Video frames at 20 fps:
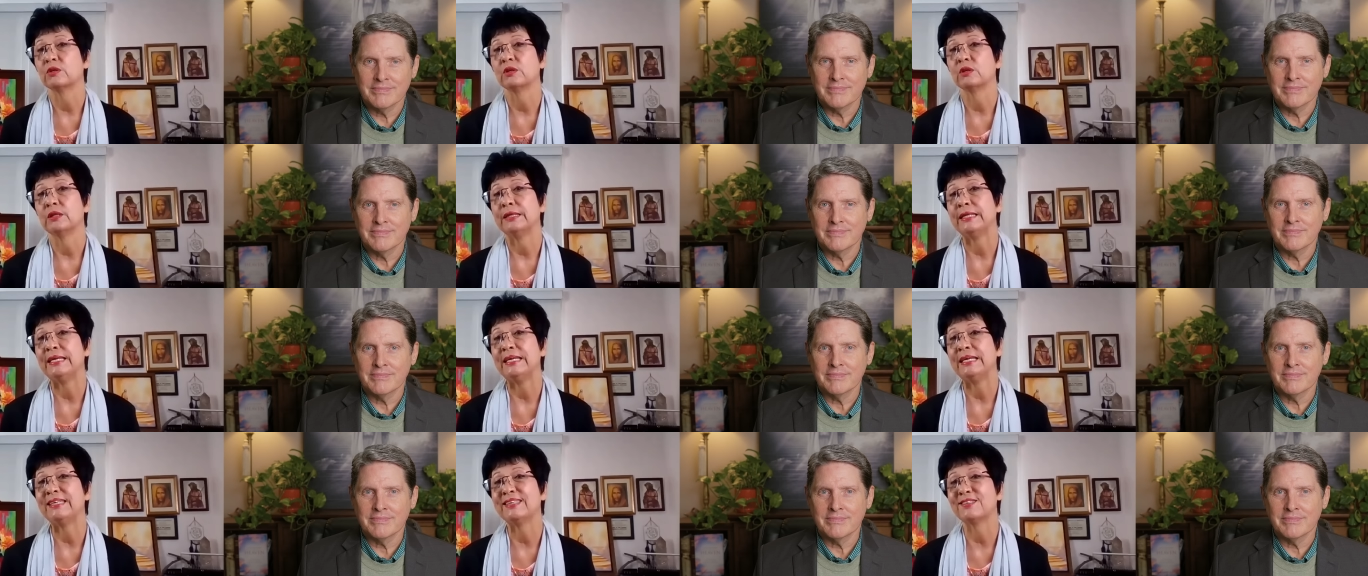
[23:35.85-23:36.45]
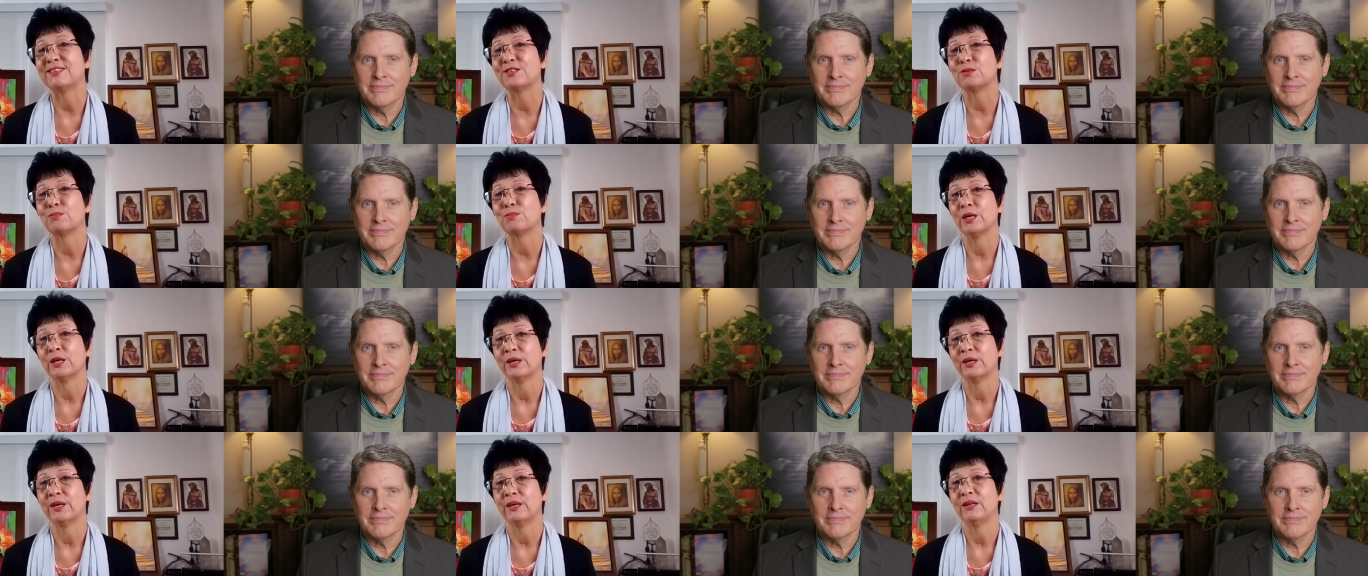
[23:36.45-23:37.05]
Speaker 1: lead us
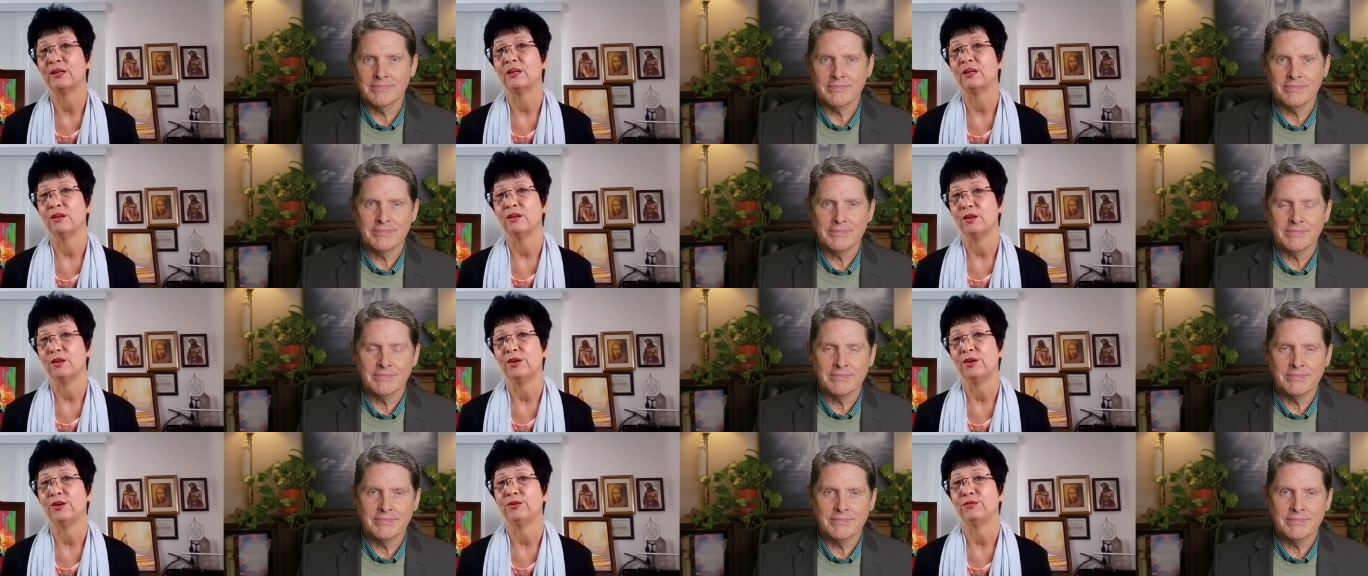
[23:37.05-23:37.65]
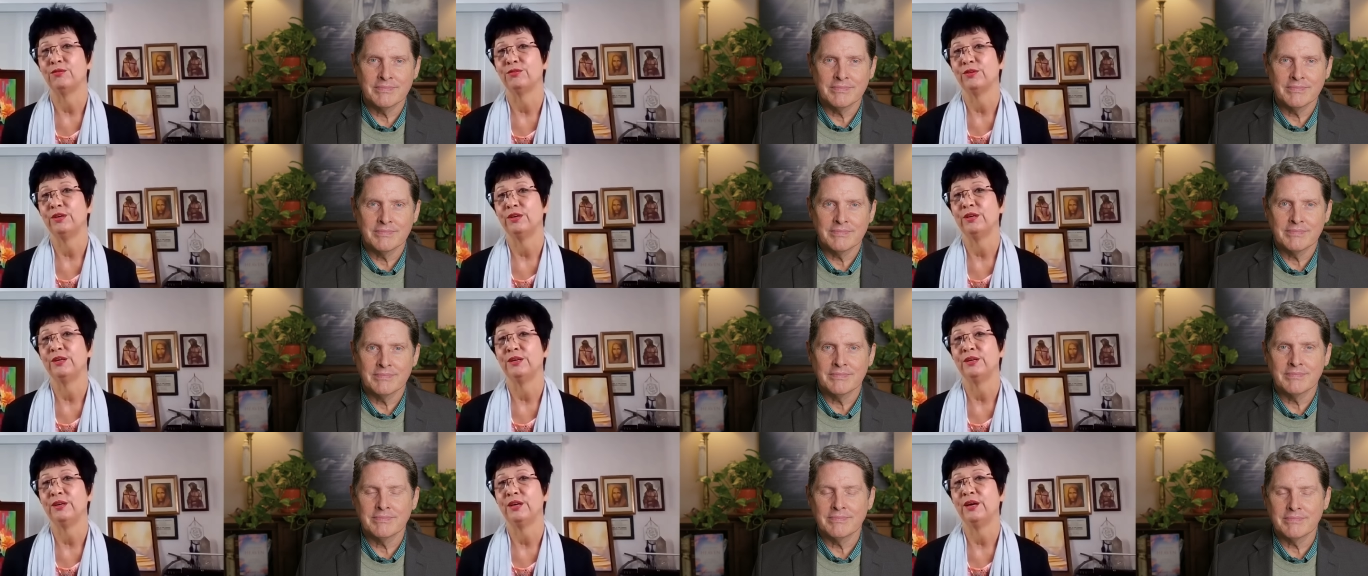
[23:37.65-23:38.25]
by love.
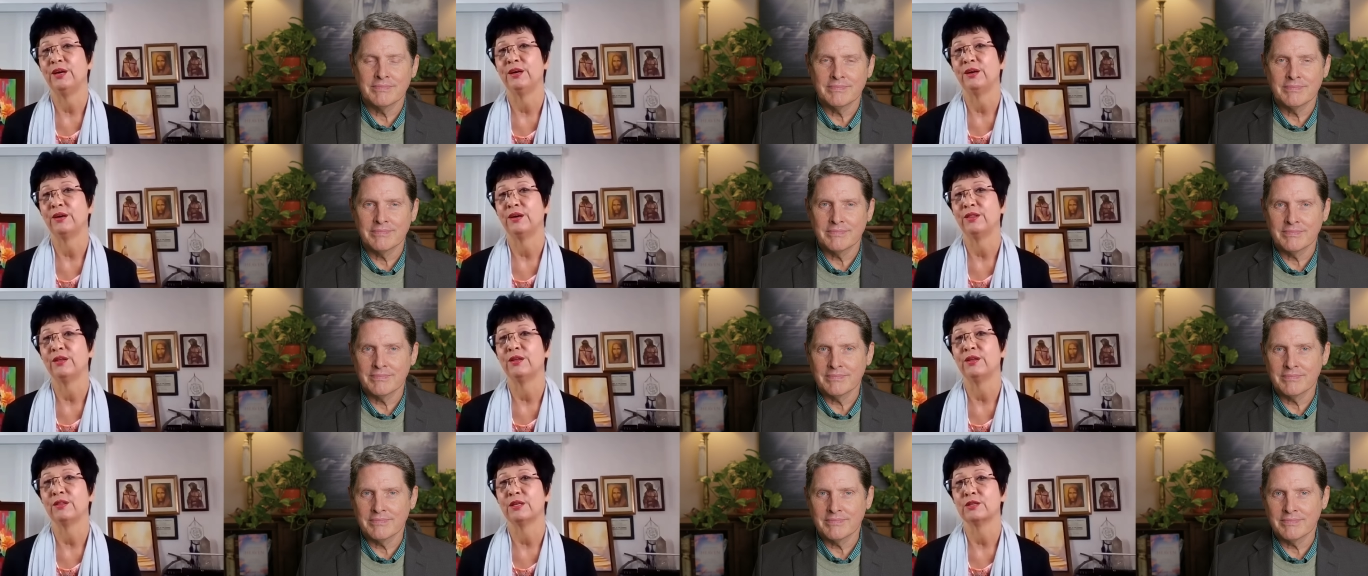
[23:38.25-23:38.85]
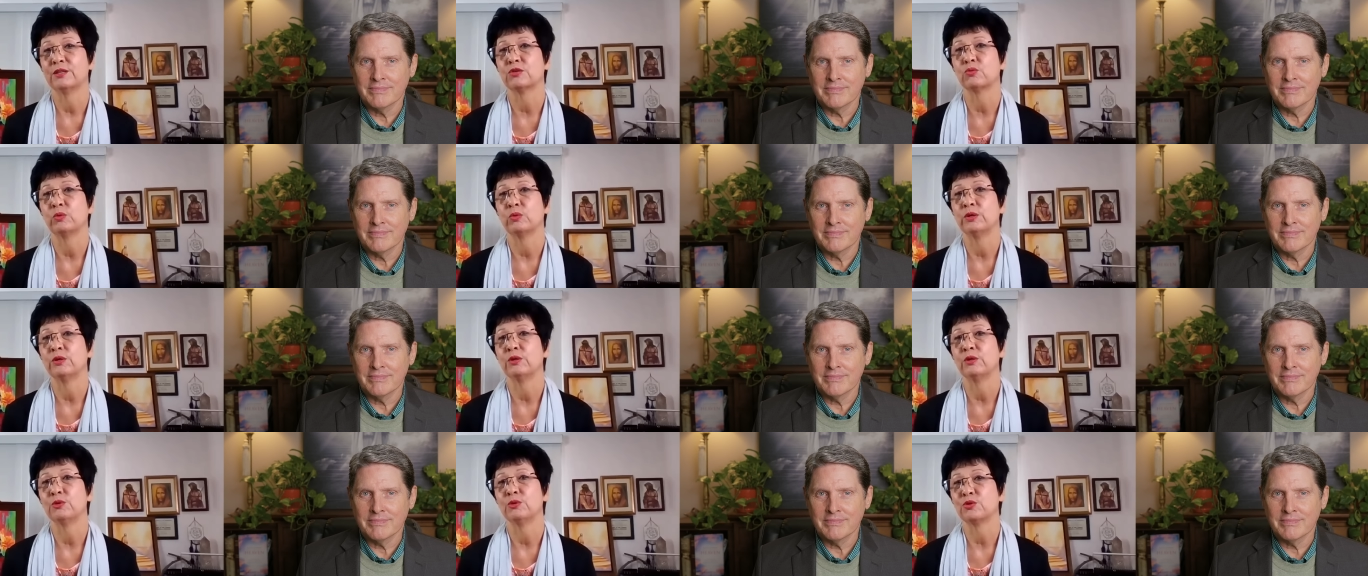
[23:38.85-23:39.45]
And I think that's one of
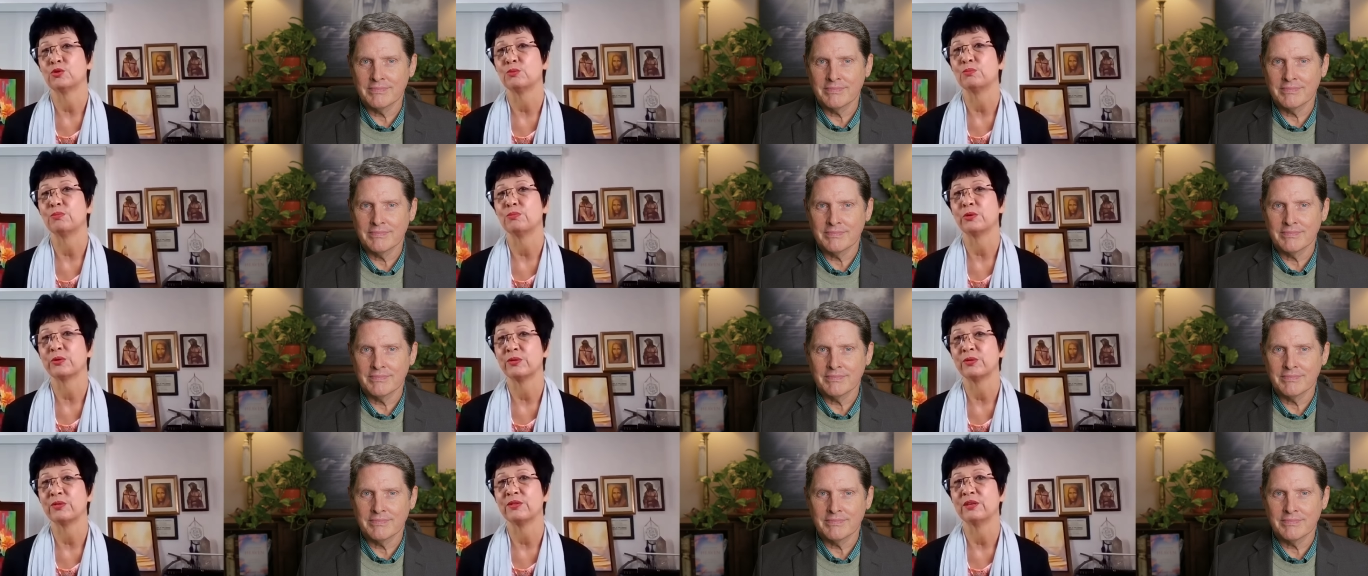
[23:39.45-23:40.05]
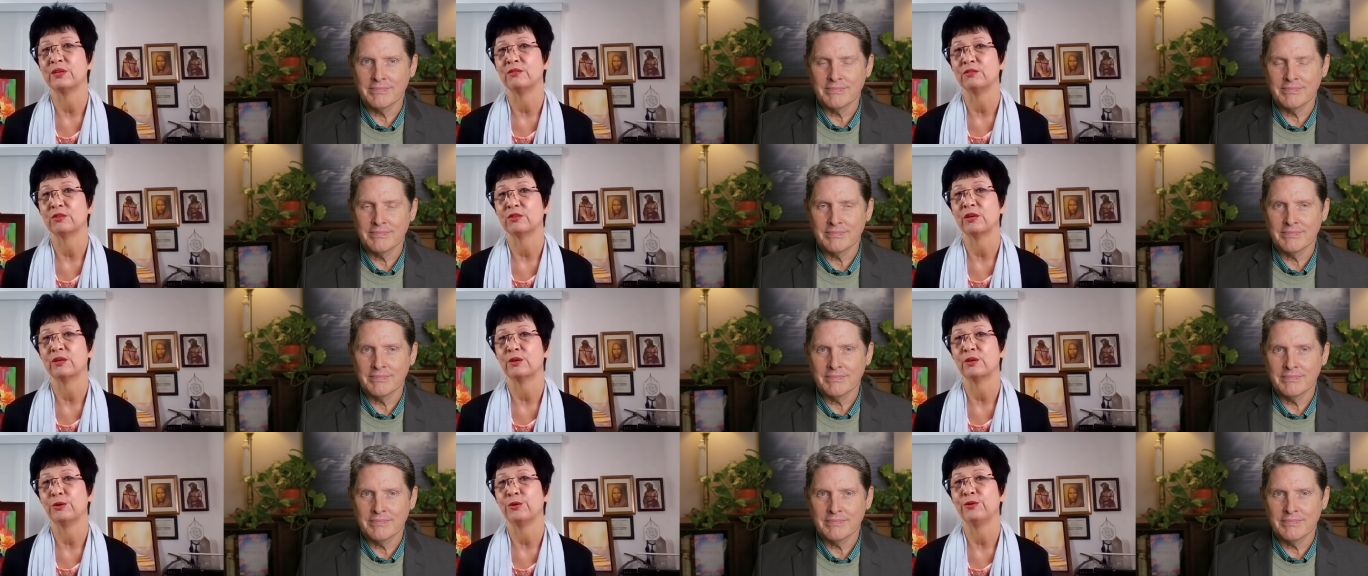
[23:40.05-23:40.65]
the most important things I
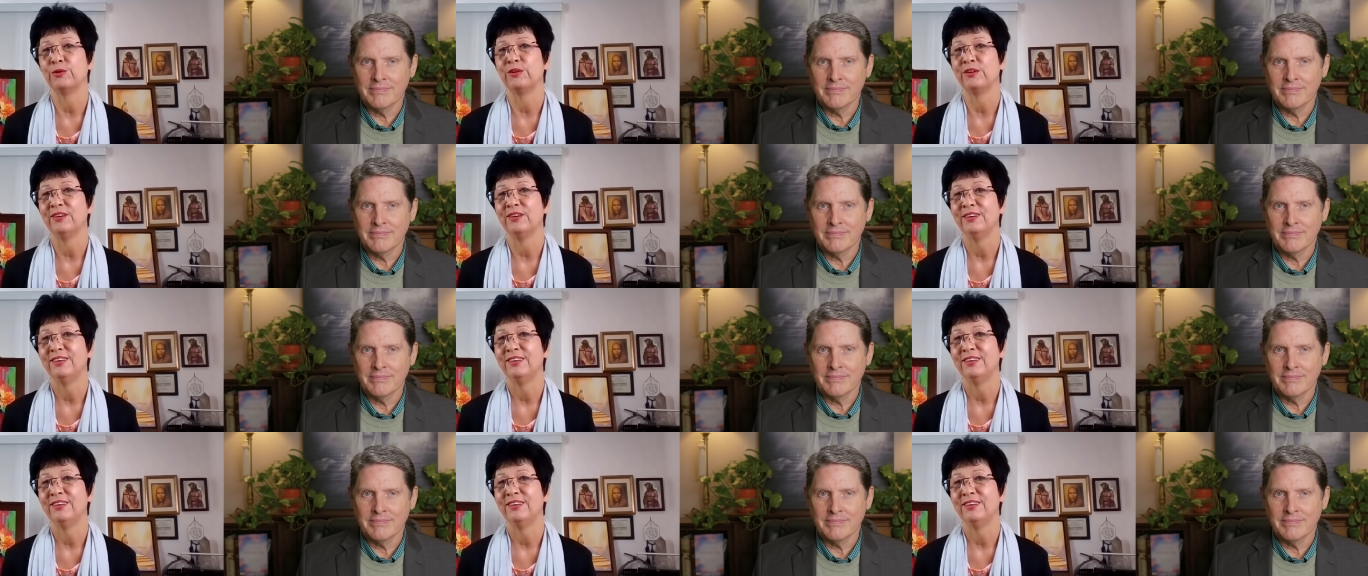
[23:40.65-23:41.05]
learned.